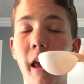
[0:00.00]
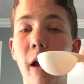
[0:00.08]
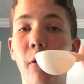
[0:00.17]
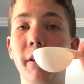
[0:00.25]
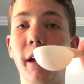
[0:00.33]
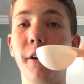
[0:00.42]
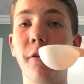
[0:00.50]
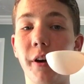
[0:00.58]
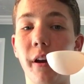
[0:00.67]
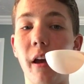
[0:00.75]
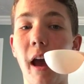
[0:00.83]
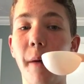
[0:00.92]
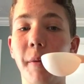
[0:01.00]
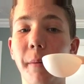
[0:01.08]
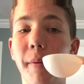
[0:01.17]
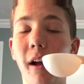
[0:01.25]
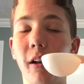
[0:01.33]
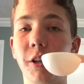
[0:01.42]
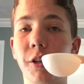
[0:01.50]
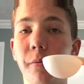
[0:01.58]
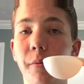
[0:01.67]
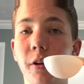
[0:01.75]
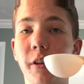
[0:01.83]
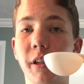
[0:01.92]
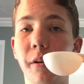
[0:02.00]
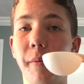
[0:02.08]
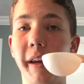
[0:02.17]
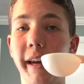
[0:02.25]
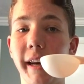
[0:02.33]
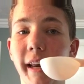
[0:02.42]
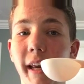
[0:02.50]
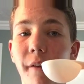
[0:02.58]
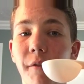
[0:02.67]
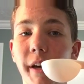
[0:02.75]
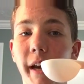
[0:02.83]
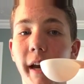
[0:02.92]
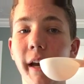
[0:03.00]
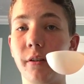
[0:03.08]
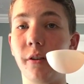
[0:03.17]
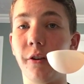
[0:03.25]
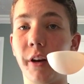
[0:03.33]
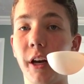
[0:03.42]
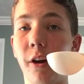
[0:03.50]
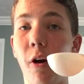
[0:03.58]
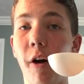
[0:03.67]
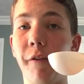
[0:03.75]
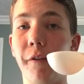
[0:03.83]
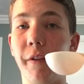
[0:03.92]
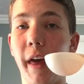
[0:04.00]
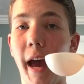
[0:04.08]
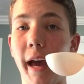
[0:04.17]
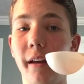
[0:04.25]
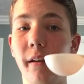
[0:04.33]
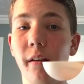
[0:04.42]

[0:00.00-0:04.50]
it will tell you how many pellets your bird should be eating every day. You're gonna go off of that.